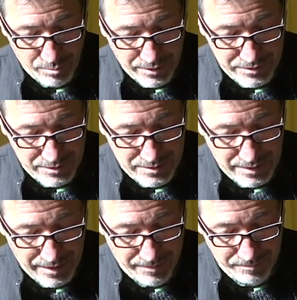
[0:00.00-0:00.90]
your precious
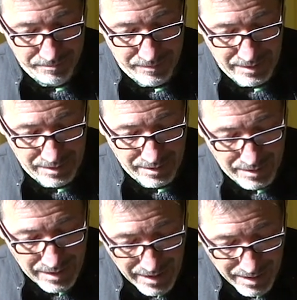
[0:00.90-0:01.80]
name.
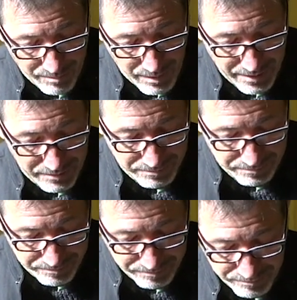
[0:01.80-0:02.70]
Amen.